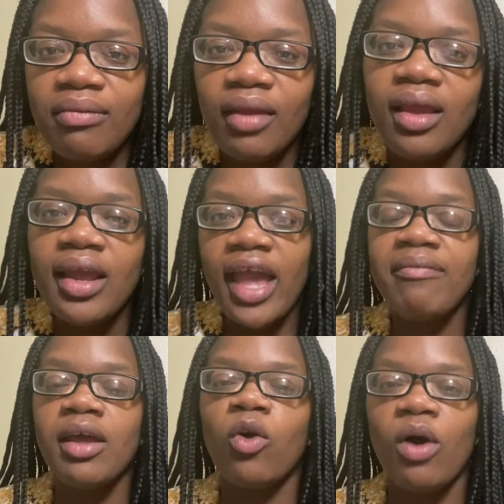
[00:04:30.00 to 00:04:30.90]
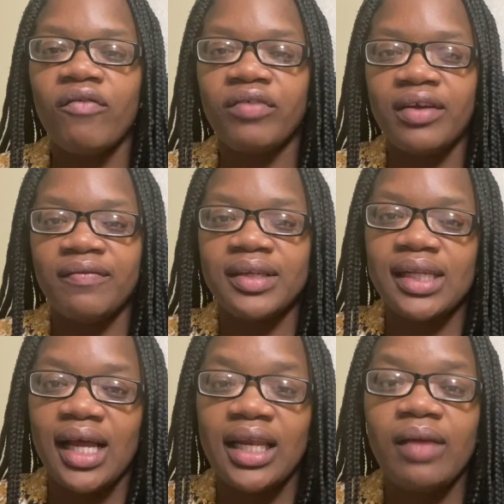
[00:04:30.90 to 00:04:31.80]
he gave me a quote for
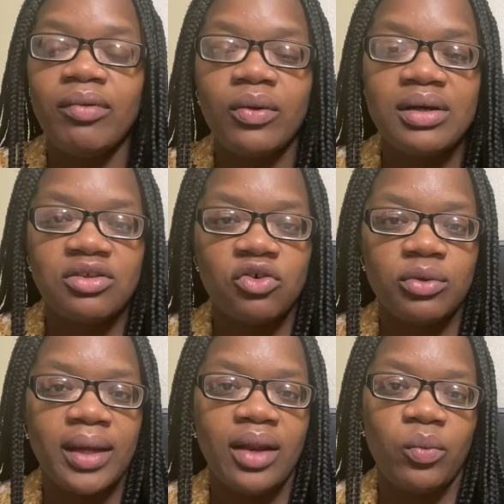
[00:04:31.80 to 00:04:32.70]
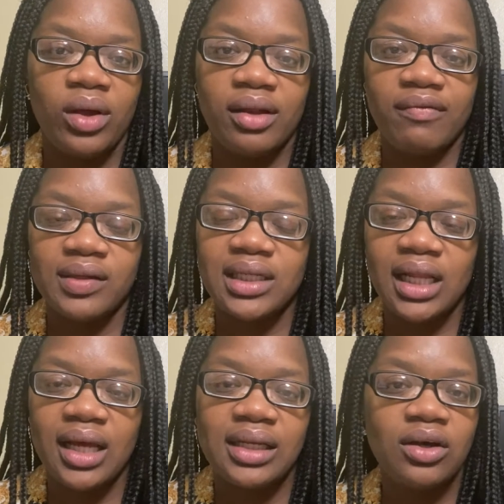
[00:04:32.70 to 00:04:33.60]
Invisalign. Even though I told him I didn't want
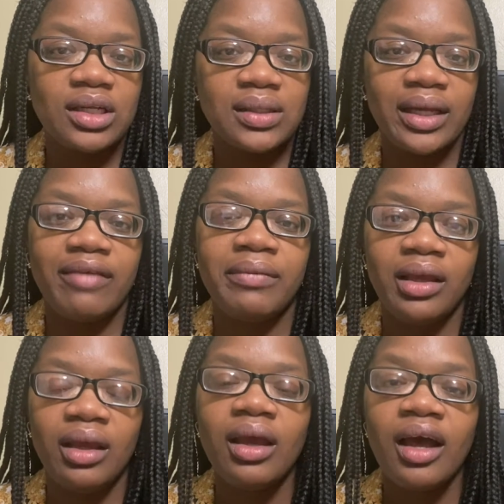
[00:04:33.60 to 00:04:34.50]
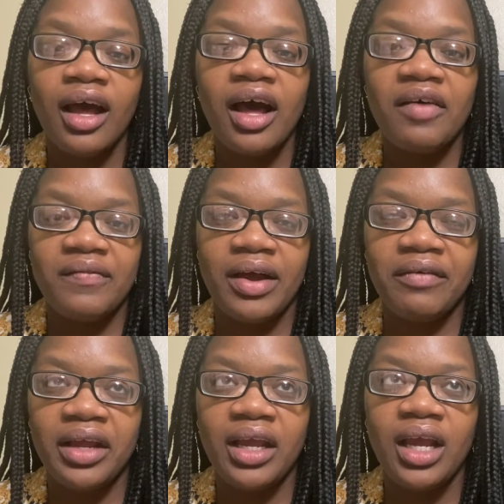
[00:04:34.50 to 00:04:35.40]
Invisalign, he also gave me a
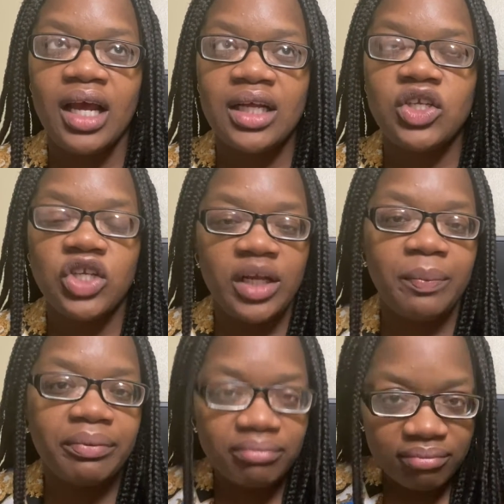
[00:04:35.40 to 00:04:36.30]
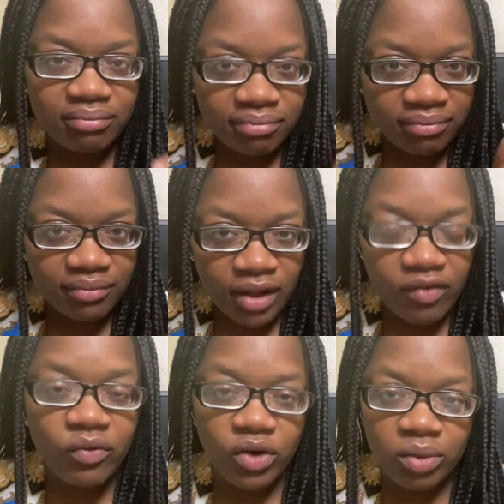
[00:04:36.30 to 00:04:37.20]
very cheap,
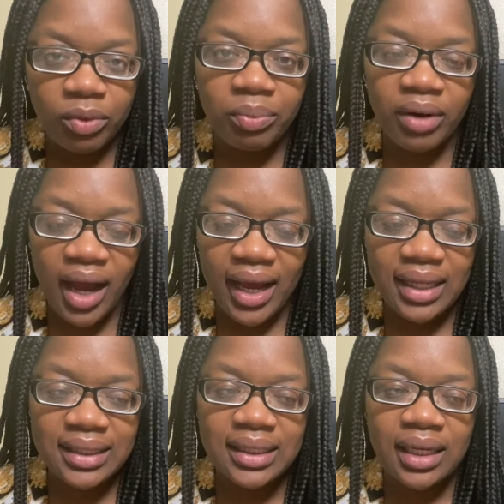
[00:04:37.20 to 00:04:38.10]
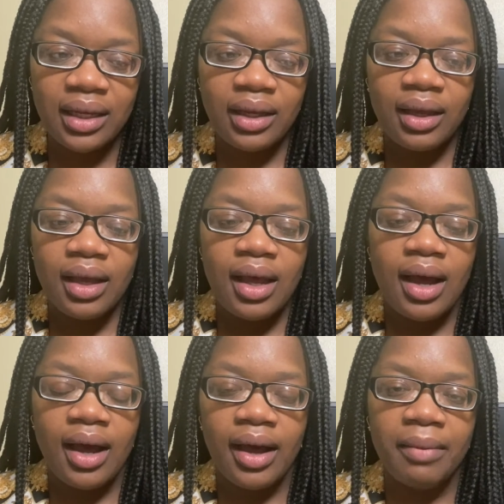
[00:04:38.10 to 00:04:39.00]
affordable price,
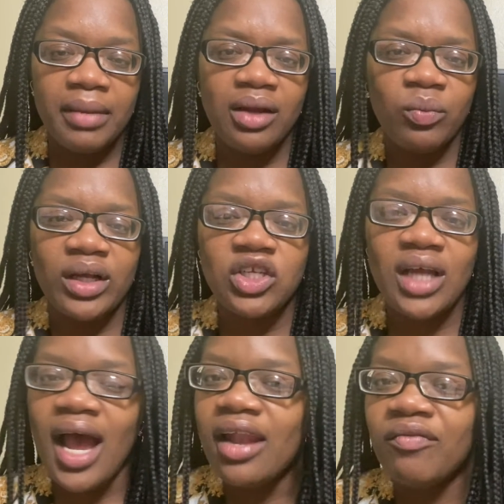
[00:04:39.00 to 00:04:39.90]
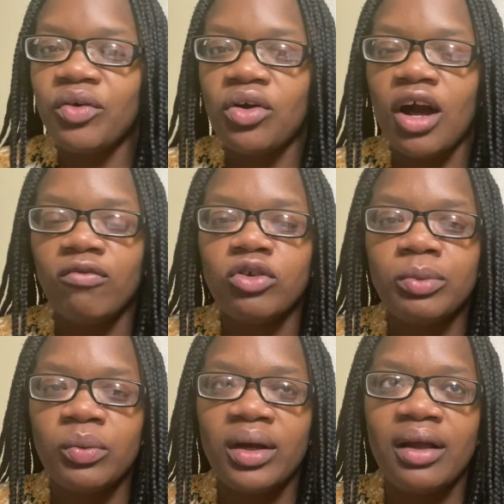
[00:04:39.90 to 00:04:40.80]
um, in which I didn't feel
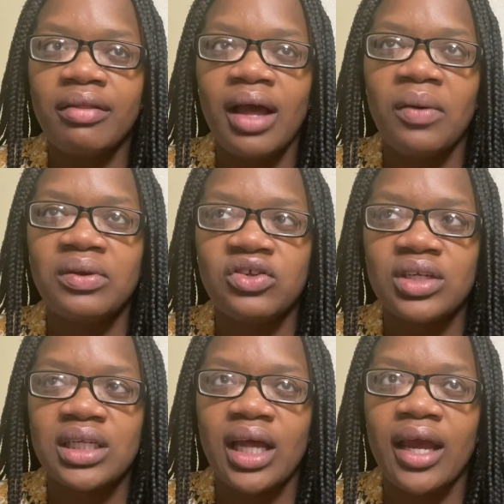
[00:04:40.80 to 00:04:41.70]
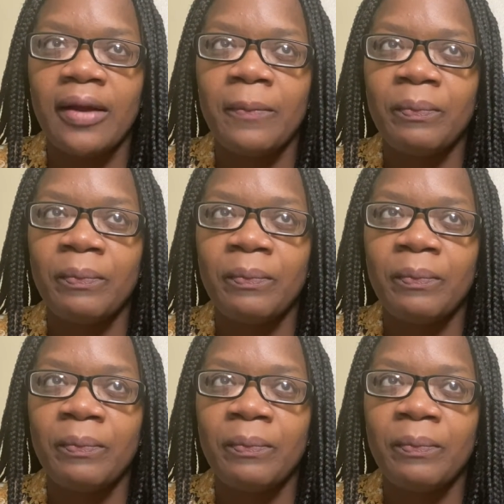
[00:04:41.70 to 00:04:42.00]
comfortable with. I was just like,